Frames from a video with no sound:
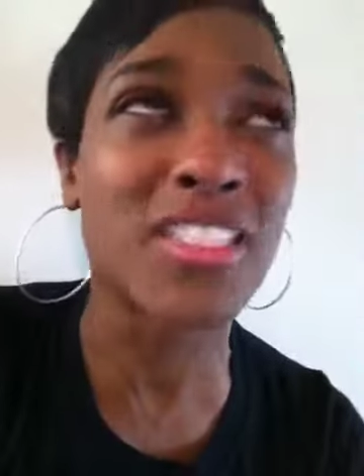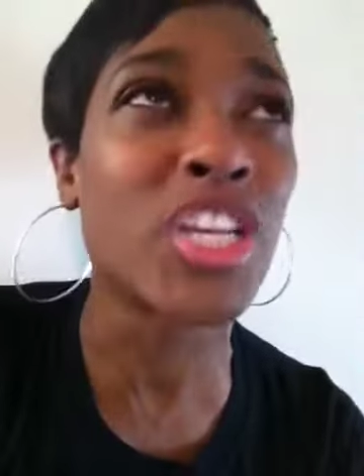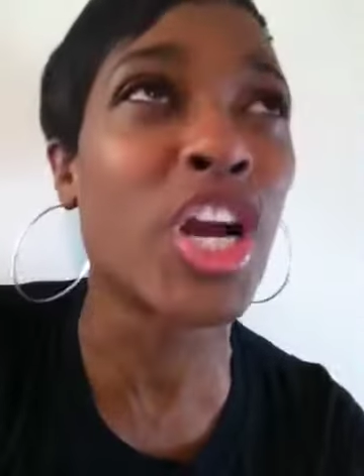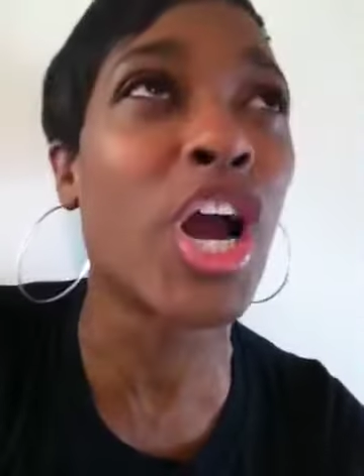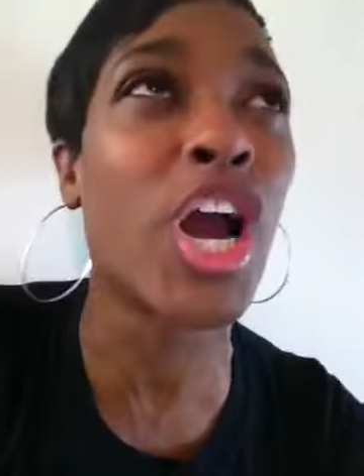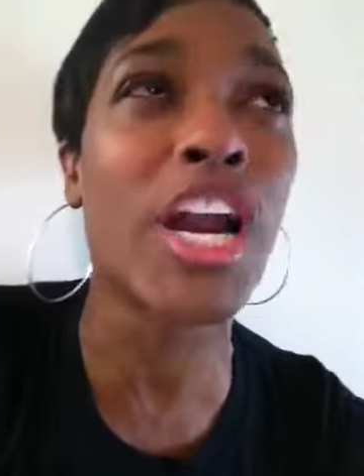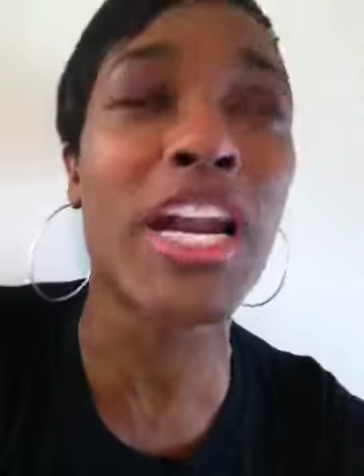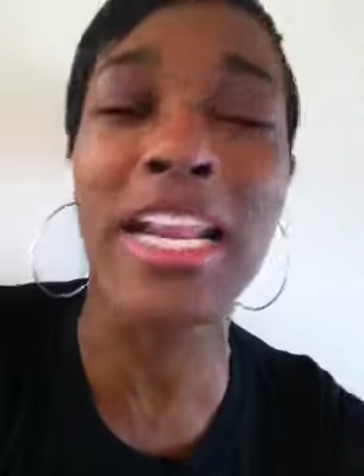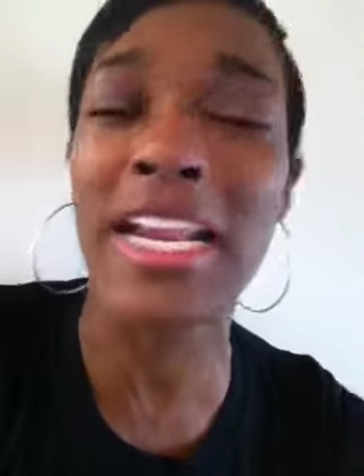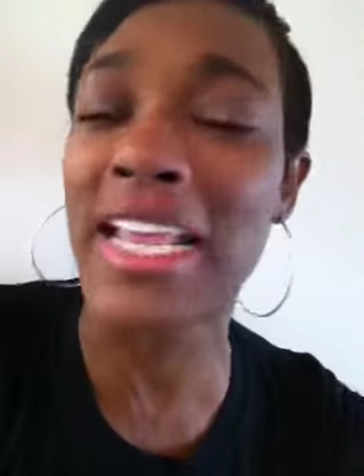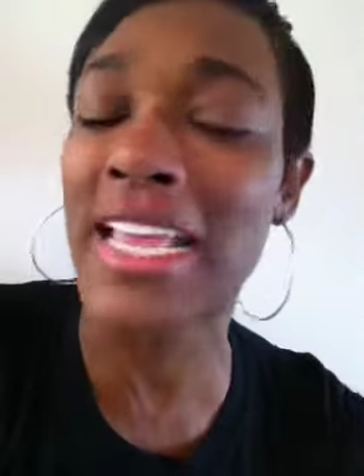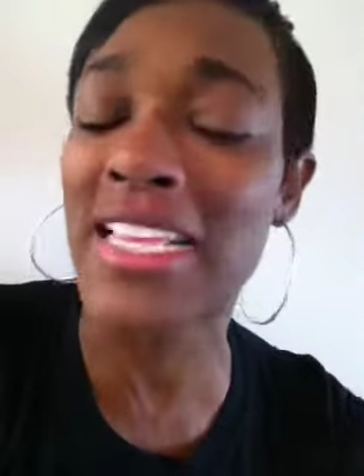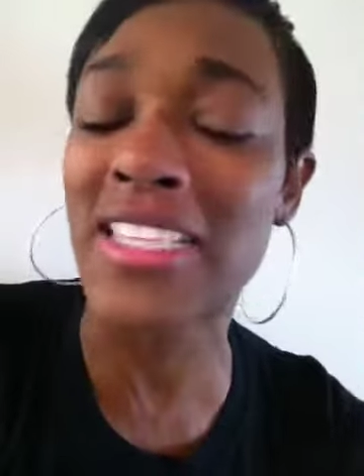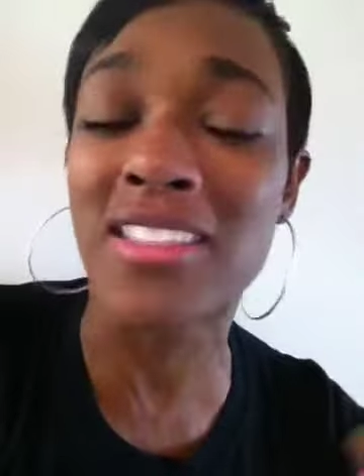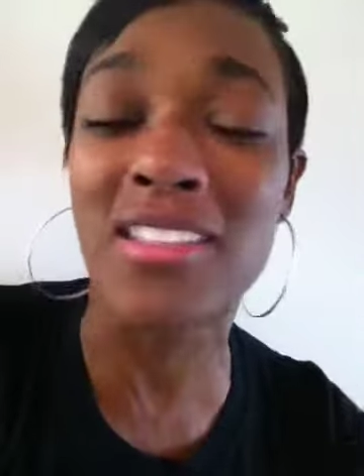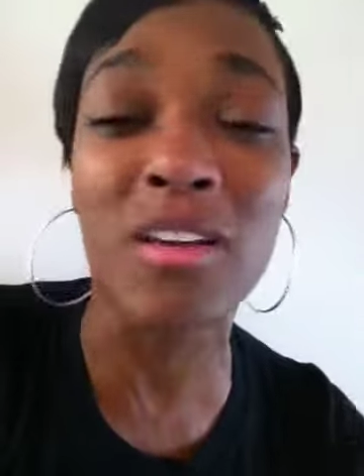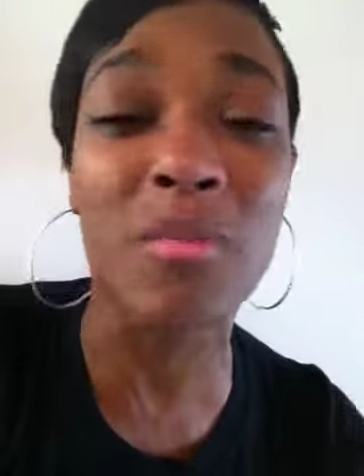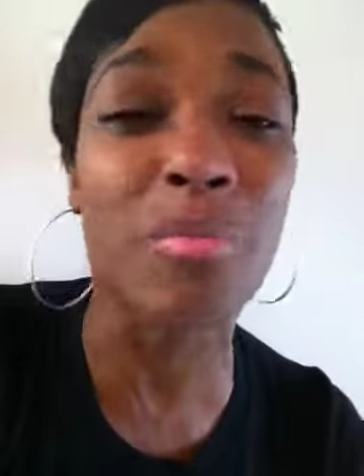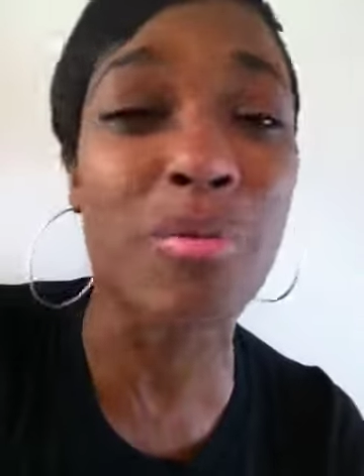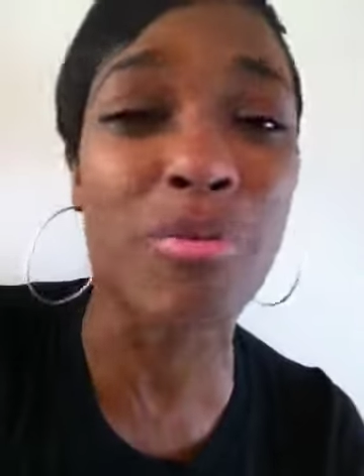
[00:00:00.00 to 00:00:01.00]
Turn it
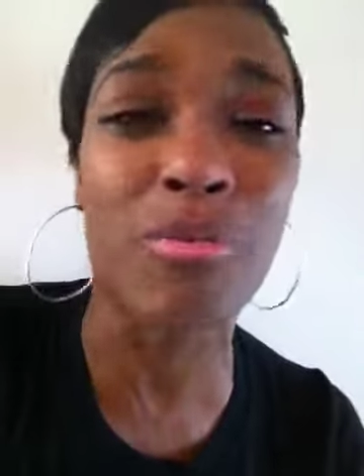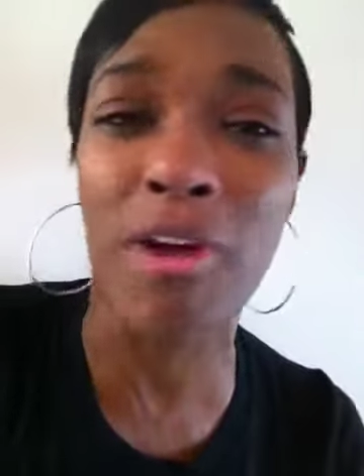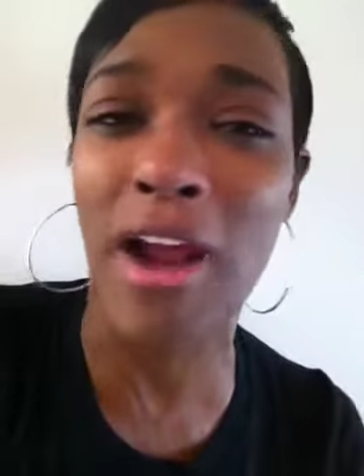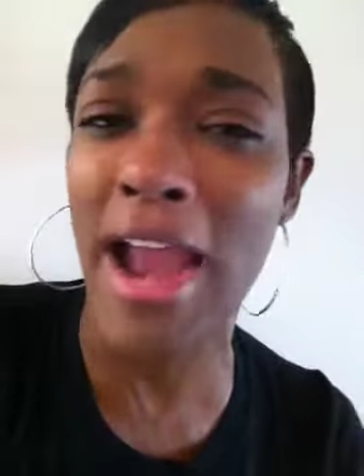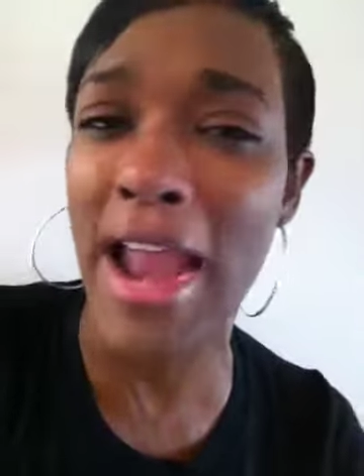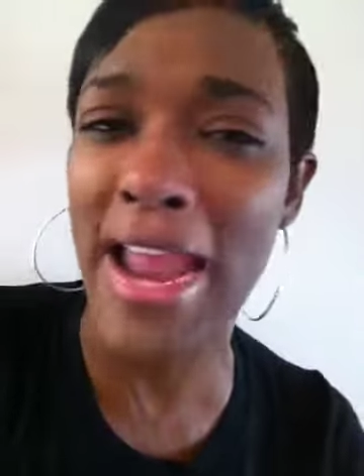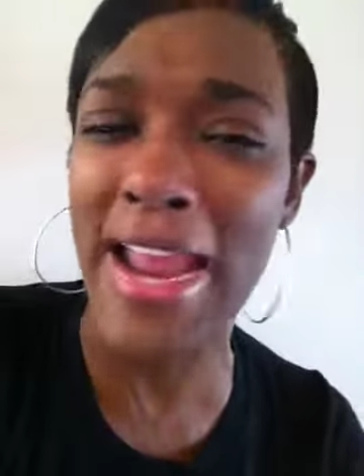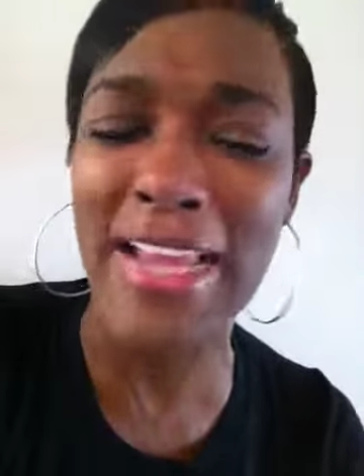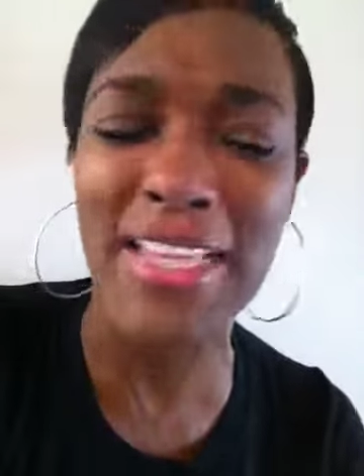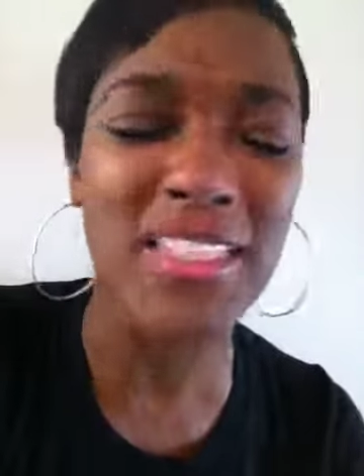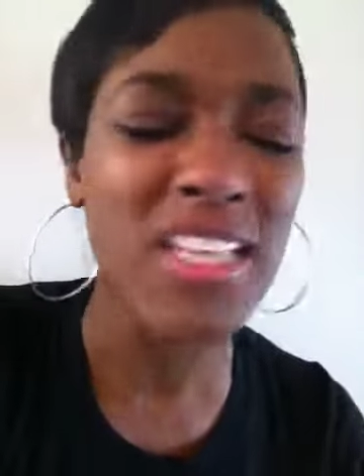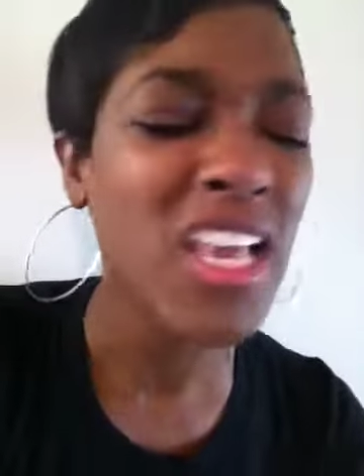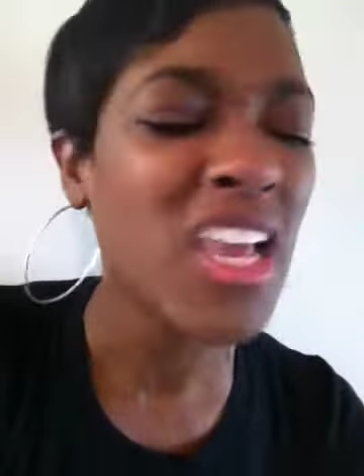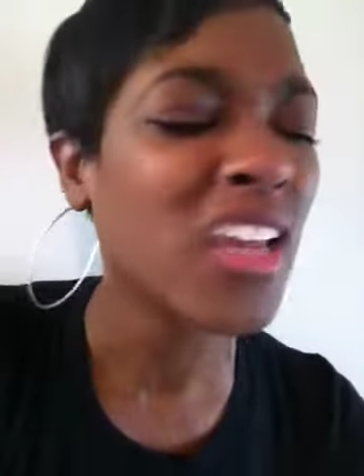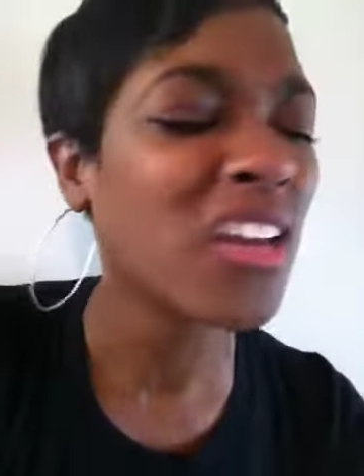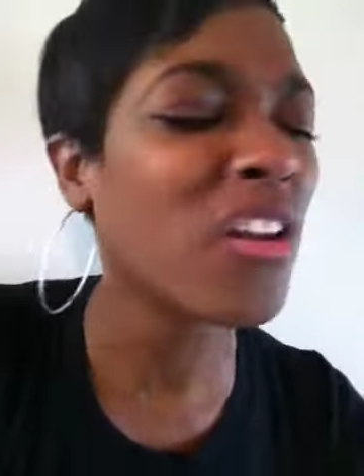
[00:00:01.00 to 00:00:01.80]
into praise,